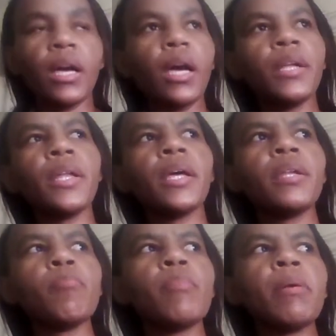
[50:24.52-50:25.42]
And I
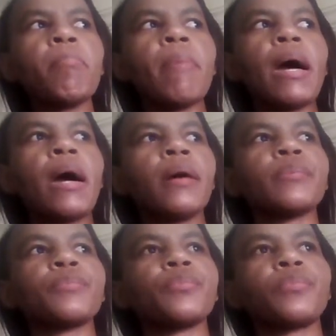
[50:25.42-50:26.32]
remember
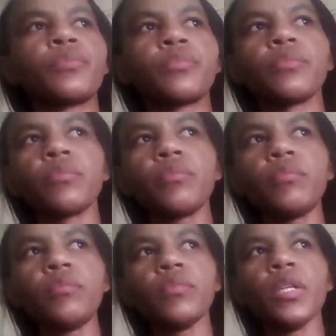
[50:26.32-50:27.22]

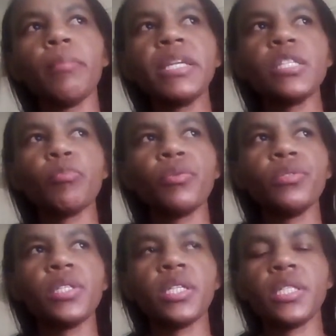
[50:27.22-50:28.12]
my
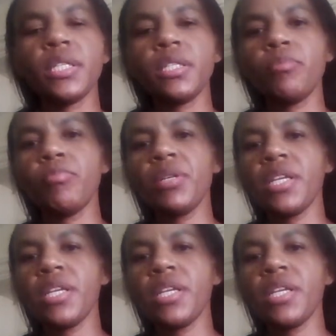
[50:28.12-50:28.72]
sponsor telling me,